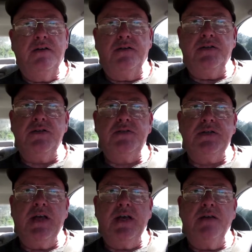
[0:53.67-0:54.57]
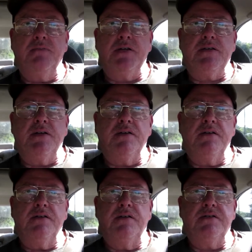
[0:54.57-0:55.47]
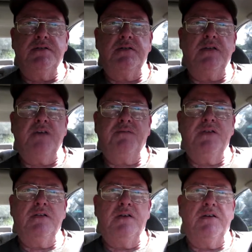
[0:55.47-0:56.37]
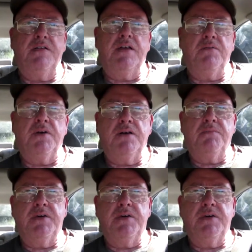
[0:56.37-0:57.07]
to do today, but still not feeling all that well,